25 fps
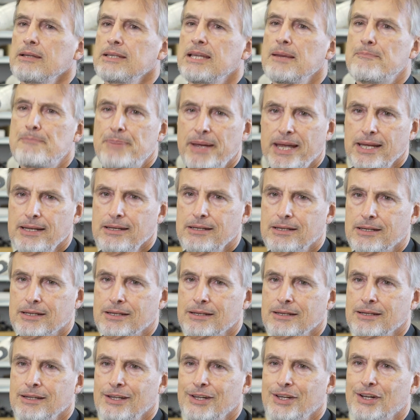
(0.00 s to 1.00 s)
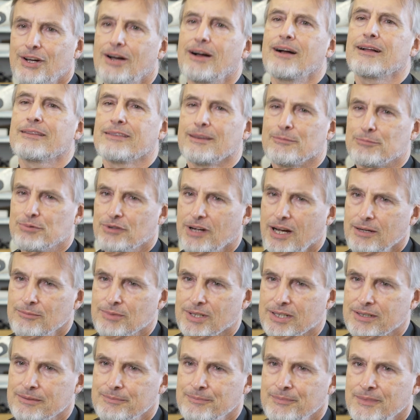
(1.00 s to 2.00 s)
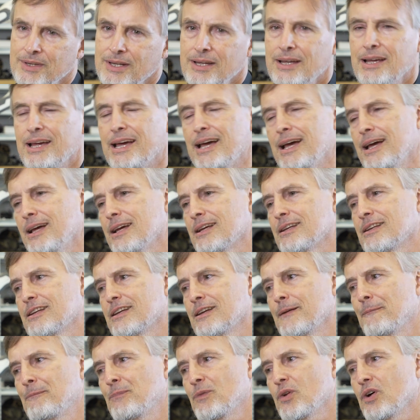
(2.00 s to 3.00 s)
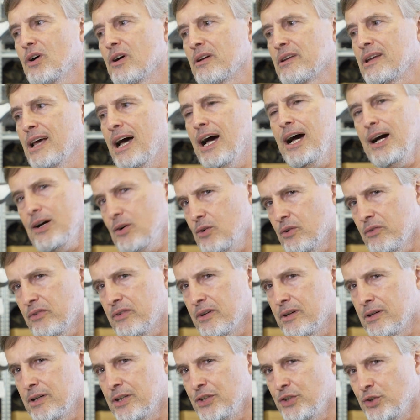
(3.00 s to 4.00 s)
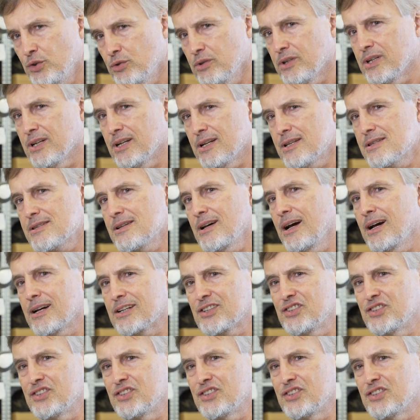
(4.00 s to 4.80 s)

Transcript: depending on the problem and on how the units are